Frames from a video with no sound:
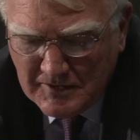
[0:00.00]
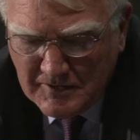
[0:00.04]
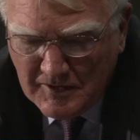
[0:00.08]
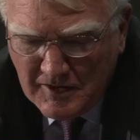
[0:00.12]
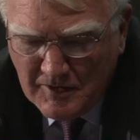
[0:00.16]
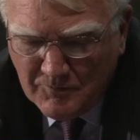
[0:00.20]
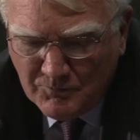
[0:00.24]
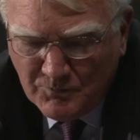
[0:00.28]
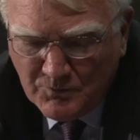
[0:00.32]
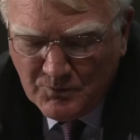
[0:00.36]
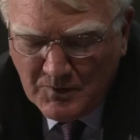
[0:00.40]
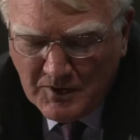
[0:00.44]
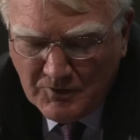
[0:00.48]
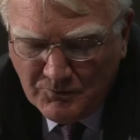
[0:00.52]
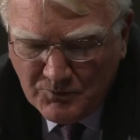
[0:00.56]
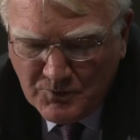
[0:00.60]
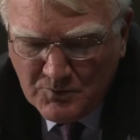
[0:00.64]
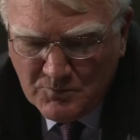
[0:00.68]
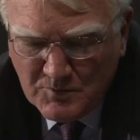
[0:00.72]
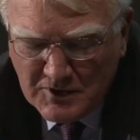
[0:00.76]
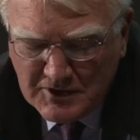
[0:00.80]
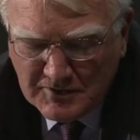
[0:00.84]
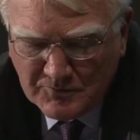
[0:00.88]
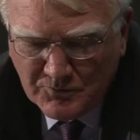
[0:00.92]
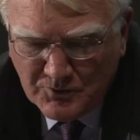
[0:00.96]
if you
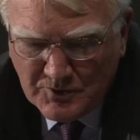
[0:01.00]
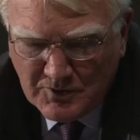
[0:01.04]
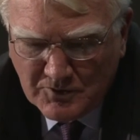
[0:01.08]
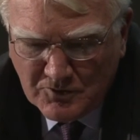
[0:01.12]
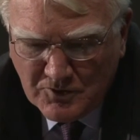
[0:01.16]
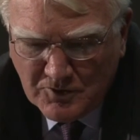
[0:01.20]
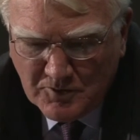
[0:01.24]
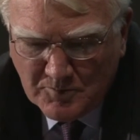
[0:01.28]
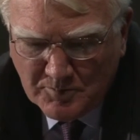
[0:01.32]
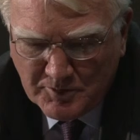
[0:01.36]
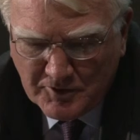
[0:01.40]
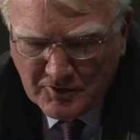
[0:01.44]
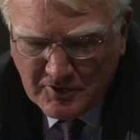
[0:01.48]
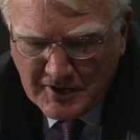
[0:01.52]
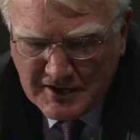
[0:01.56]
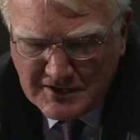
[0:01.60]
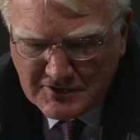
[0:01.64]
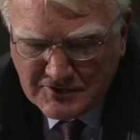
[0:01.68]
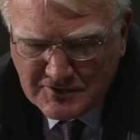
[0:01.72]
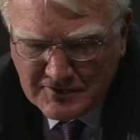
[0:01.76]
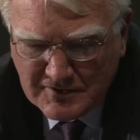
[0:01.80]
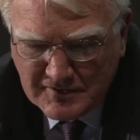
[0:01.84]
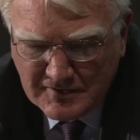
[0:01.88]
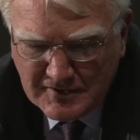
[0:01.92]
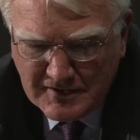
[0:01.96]
work for a
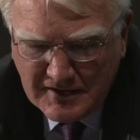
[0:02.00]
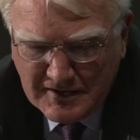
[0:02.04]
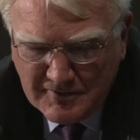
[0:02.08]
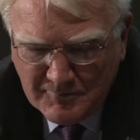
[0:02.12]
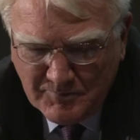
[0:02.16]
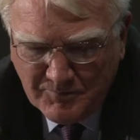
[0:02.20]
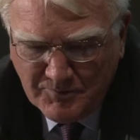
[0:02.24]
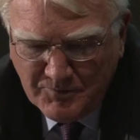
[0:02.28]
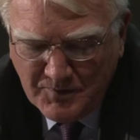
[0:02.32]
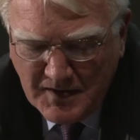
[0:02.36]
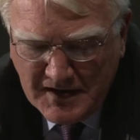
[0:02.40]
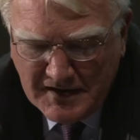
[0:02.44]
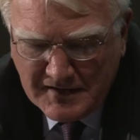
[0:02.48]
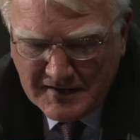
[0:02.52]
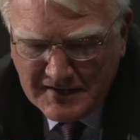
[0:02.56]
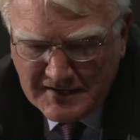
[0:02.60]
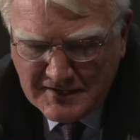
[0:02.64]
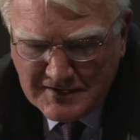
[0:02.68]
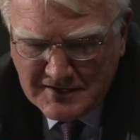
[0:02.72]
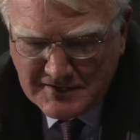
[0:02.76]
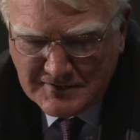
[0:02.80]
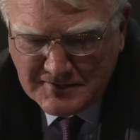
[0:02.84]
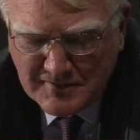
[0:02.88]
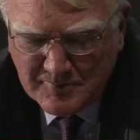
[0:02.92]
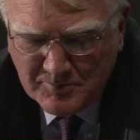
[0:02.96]
corporation, they're fairly
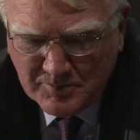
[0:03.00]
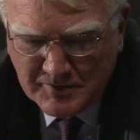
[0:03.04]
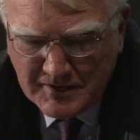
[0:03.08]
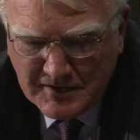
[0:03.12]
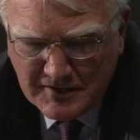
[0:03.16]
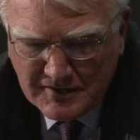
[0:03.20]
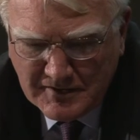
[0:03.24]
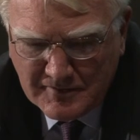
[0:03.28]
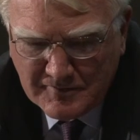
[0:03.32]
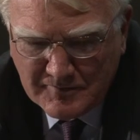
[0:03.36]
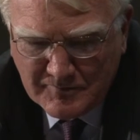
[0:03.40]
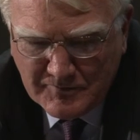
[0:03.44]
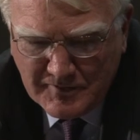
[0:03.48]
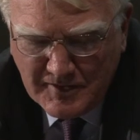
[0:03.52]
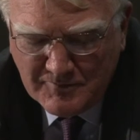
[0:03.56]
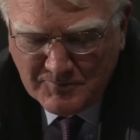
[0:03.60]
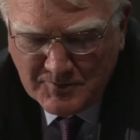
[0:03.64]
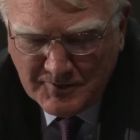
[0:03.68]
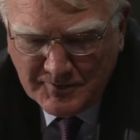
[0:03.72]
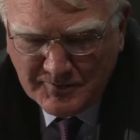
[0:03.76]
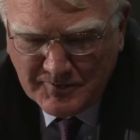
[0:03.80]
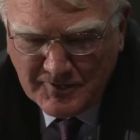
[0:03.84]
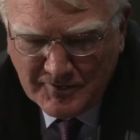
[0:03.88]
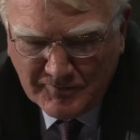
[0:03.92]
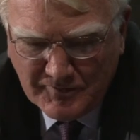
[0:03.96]
disciplined.
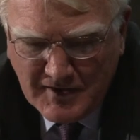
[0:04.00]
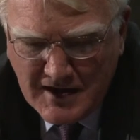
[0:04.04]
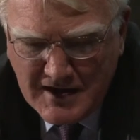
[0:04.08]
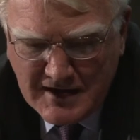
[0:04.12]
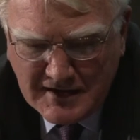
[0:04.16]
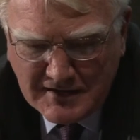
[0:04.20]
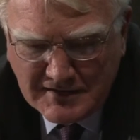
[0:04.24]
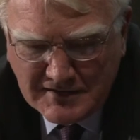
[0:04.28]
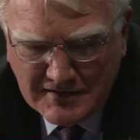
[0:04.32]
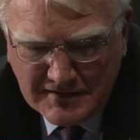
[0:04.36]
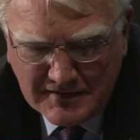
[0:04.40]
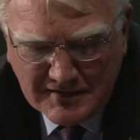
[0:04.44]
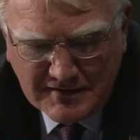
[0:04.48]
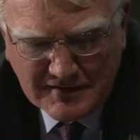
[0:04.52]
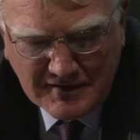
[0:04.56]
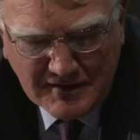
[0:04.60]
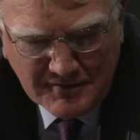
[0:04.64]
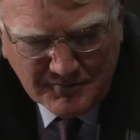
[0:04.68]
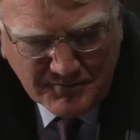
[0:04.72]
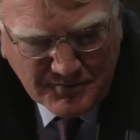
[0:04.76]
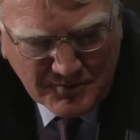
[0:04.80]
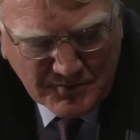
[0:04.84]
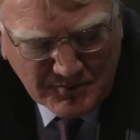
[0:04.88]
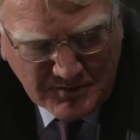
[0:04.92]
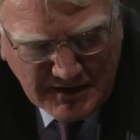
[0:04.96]
Civil society,
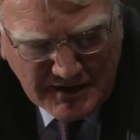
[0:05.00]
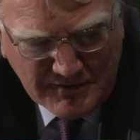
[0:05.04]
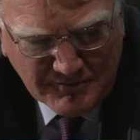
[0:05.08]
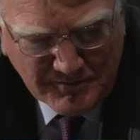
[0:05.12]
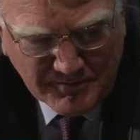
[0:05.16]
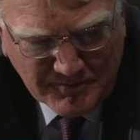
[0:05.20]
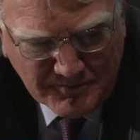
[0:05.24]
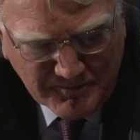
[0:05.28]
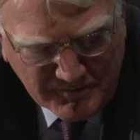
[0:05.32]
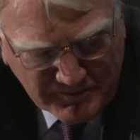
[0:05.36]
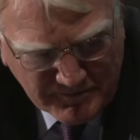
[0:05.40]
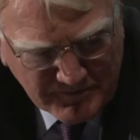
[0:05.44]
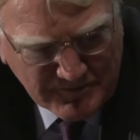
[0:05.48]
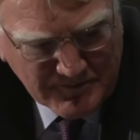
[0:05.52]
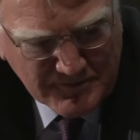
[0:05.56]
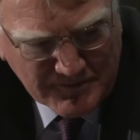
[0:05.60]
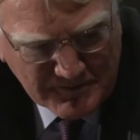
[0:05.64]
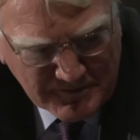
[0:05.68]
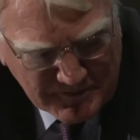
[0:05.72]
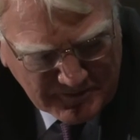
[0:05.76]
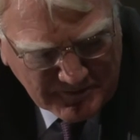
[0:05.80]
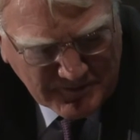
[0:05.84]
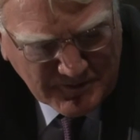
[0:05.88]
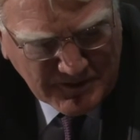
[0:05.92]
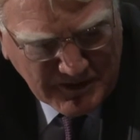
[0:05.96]
if
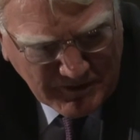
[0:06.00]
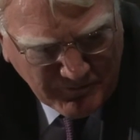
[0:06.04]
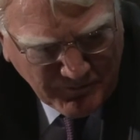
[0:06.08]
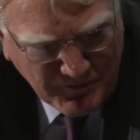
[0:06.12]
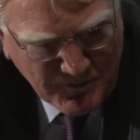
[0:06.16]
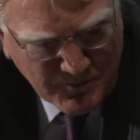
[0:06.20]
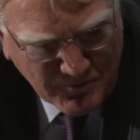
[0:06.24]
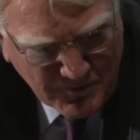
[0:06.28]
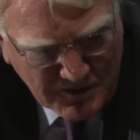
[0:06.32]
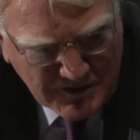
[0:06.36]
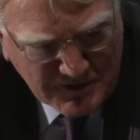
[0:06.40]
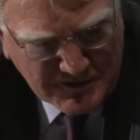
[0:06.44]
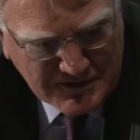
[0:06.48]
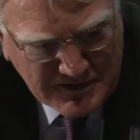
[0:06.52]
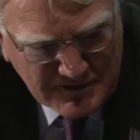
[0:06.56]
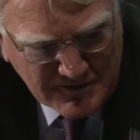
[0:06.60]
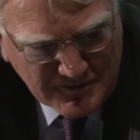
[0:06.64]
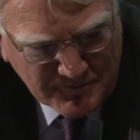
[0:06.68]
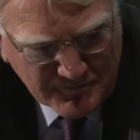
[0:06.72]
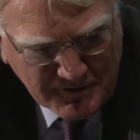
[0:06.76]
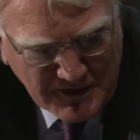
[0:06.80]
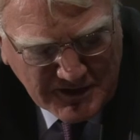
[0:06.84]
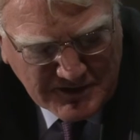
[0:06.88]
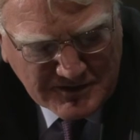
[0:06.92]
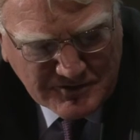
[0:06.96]
you work in the
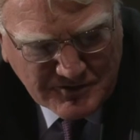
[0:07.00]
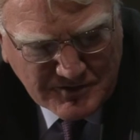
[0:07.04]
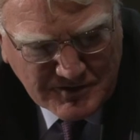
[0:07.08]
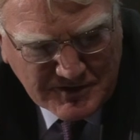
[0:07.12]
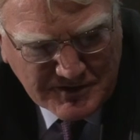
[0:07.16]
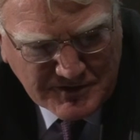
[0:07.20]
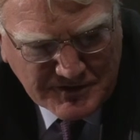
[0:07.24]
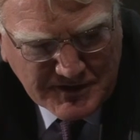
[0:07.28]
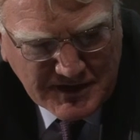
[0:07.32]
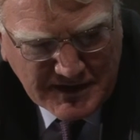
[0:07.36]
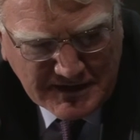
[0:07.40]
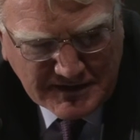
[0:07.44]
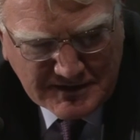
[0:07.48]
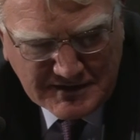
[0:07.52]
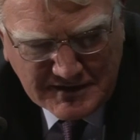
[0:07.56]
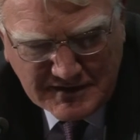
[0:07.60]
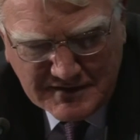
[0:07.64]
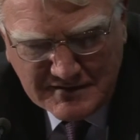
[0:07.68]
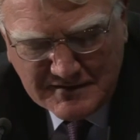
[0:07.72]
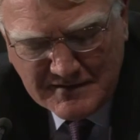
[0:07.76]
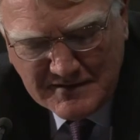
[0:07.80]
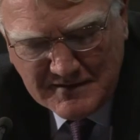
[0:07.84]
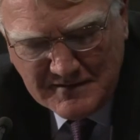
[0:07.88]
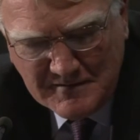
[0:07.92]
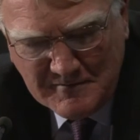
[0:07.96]
voluntary sector,
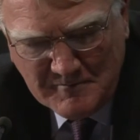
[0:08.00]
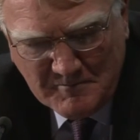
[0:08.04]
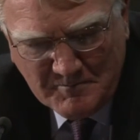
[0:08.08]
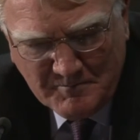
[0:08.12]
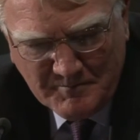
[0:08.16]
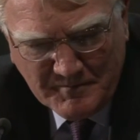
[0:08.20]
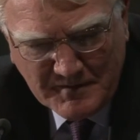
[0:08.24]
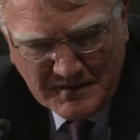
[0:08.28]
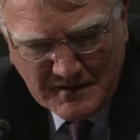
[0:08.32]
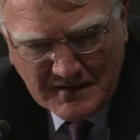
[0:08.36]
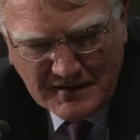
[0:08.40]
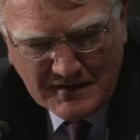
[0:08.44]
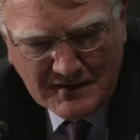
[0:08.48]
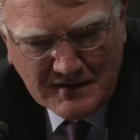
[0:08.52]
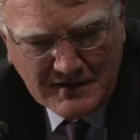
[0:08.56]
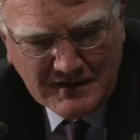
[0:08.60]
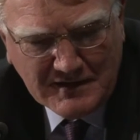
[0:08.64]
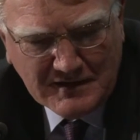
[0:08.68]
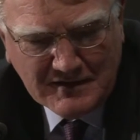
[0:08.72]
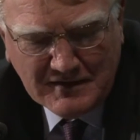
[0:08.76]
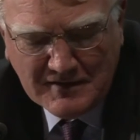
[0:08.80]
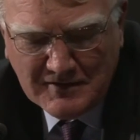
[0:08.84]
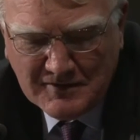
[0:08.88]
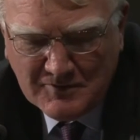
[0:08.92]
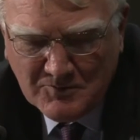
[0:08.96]

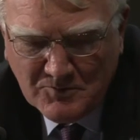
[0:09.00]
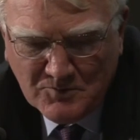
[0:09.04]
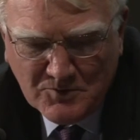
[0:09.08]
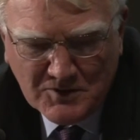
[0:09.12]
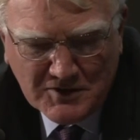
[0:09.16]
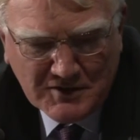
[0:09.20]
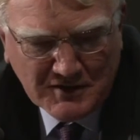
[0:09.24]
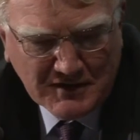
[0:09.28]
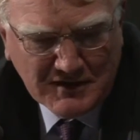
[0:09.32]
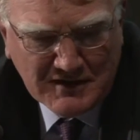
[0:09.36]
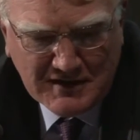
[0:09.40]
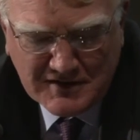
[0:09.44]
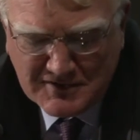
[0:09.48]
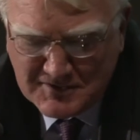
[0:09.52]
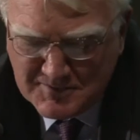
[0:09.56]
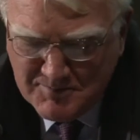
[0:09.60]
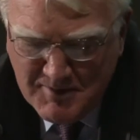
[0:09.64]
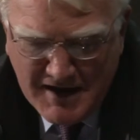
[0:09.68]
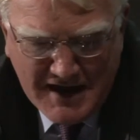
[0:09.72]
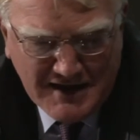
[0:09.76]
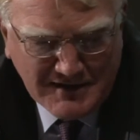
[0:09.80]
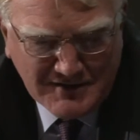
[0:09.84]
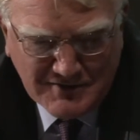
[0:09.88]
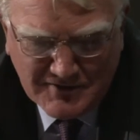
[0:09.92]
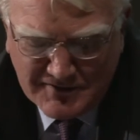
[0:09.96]
work
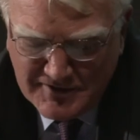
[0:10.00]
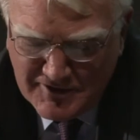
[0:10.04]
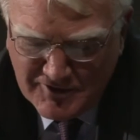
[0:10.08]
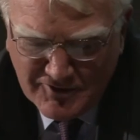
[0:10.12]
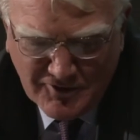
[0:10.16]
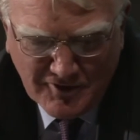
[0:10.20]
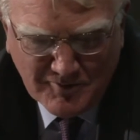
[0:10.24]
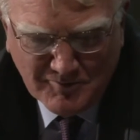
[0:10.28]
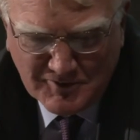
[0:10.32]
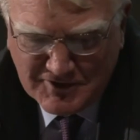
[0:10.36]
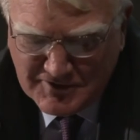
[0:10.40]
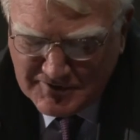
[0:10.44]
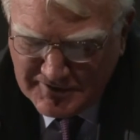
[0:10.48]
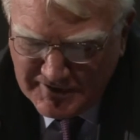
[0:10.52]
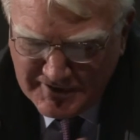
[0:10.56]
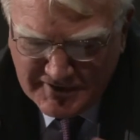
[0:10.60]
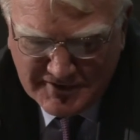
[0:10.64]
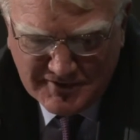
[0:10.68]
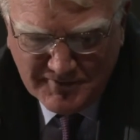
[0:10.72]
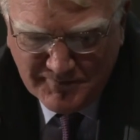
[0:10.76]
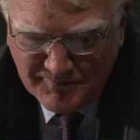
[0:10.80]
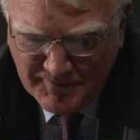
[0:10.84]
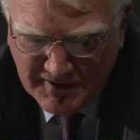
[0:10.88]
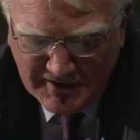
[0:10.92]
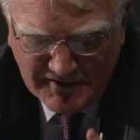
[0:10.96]
expands enormously
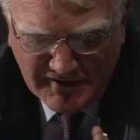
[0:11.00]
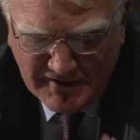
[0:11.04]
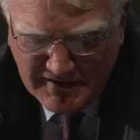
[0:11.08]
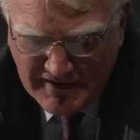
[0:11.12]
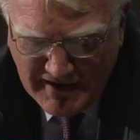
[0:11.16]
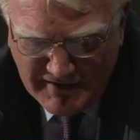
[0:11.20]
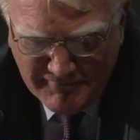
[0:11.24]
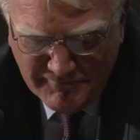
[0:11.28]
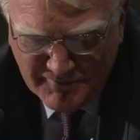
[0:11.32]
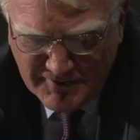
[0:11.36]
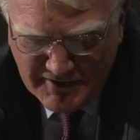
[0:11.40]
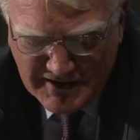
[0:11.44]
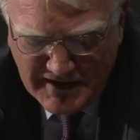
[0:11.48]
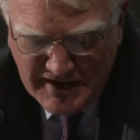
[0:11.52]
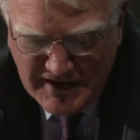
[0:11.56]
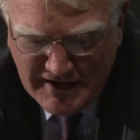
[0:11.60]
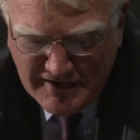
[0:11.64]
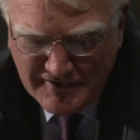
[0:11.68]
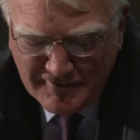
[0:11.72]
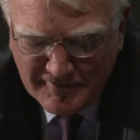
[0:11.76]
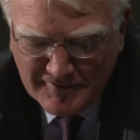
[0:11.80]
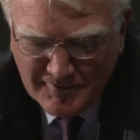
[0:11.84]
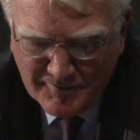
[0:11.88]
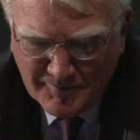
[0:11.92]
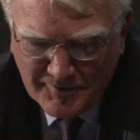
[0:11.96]
to fill every
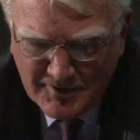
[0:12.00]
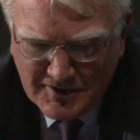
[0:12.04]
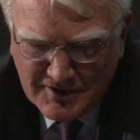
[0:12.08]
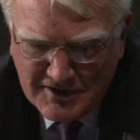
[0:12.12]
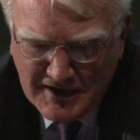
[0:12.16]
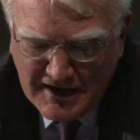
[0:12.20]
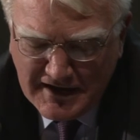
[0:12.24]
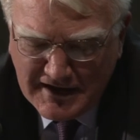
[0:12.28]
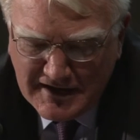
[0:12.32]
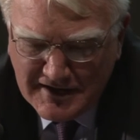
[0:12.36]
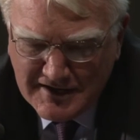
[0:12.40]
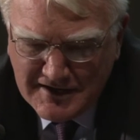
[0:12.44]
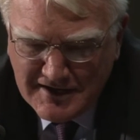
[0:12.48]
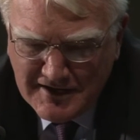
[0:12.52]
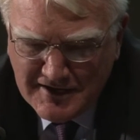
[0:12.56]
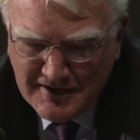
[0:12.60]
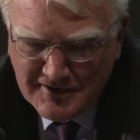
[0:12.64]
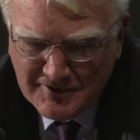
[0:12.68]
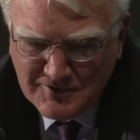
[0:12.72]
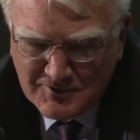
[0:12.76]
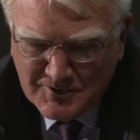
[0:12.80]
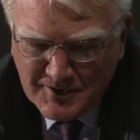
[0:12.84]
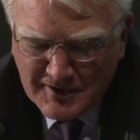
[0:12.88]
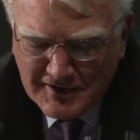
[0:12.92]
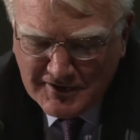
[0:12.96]
hour of the day.
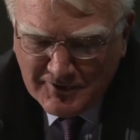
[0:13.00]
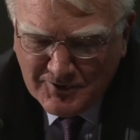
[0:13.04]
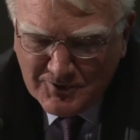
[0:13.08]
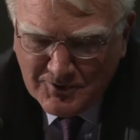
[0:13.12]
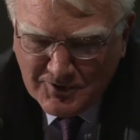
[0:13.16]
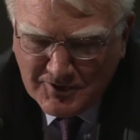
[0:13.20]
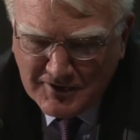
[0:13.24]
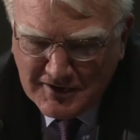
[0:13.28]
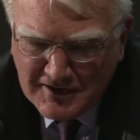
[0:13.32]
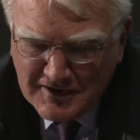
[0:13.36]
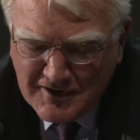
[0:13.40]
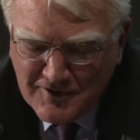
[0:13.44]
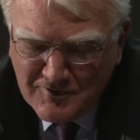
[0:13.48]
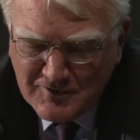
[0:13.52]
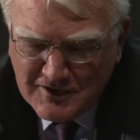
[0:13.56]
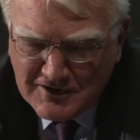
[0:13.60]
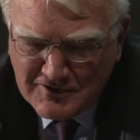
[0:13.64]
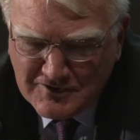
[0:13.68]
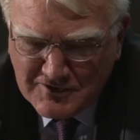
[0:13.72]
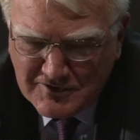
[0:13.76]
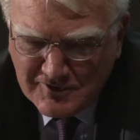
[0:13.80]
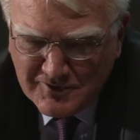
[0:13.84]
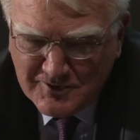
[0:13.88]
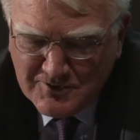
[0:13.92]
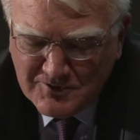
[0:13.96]
So I thought the only
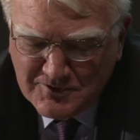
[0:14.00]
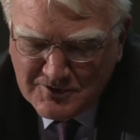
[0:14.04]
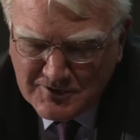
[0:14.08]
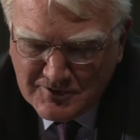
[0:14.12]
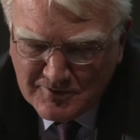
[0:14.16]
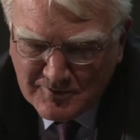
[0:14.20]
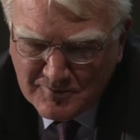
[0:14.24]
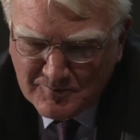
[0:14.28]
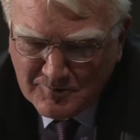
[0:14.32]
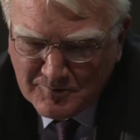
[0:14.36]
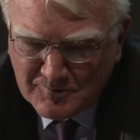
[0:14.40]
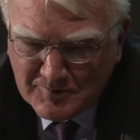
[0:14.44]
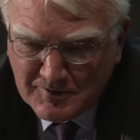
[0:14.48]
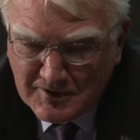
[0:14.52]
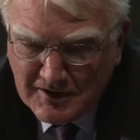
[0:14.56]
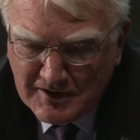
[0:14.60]
solution,